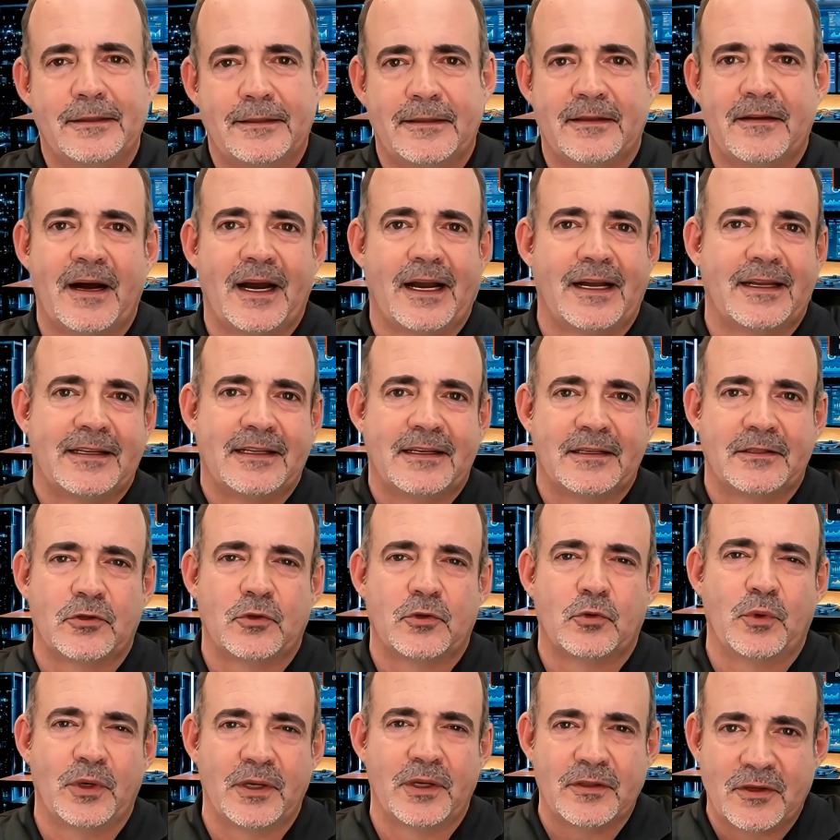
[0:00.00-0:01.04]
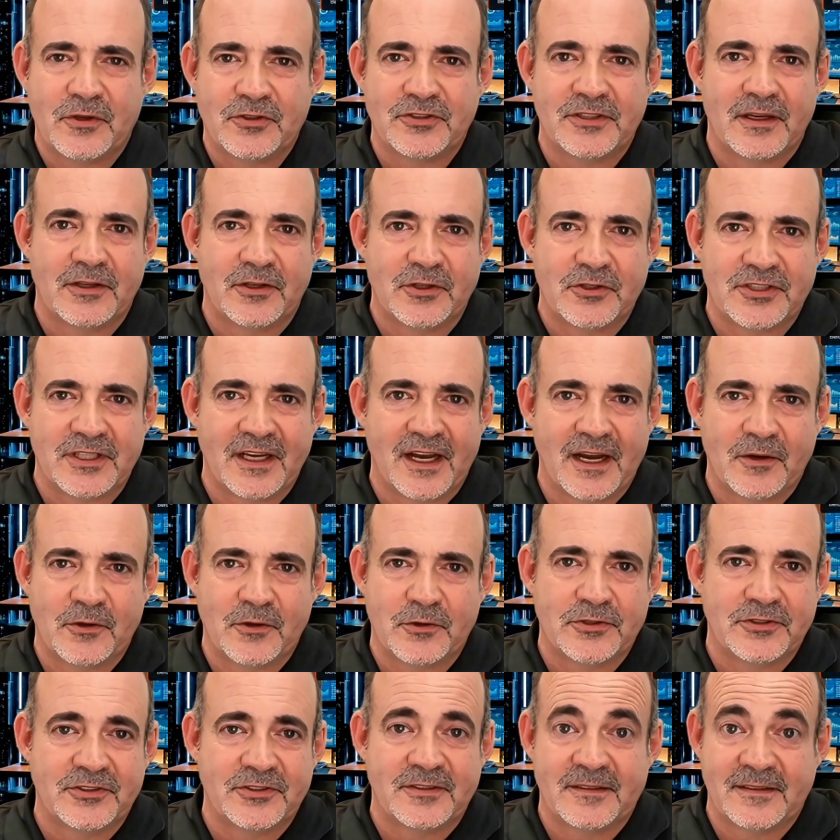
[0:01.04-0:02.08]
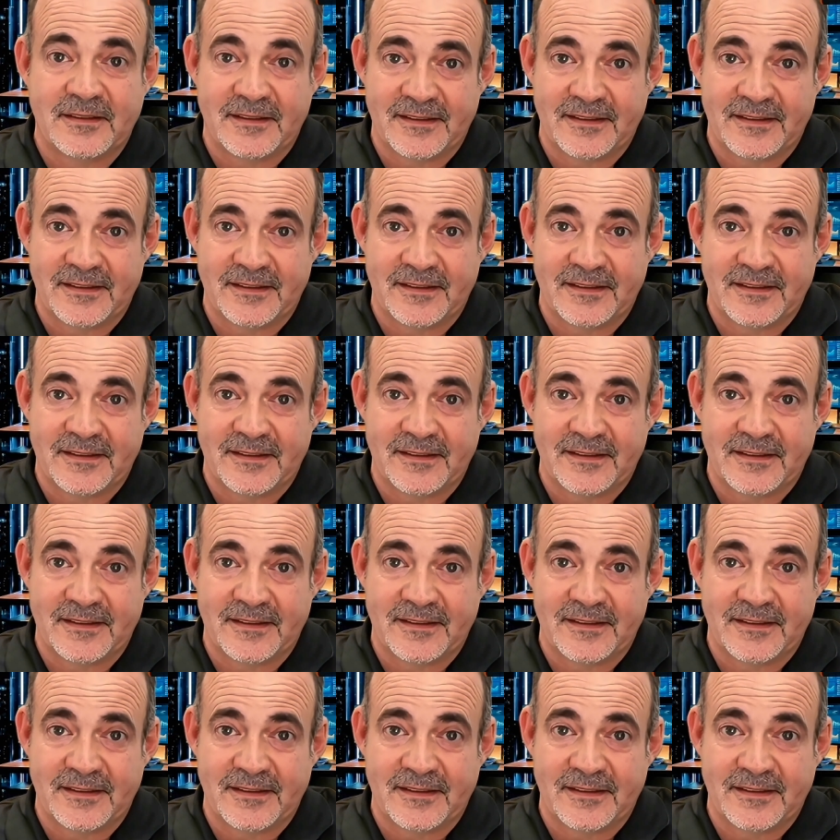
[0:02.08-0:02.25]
finds it through one of those other channels.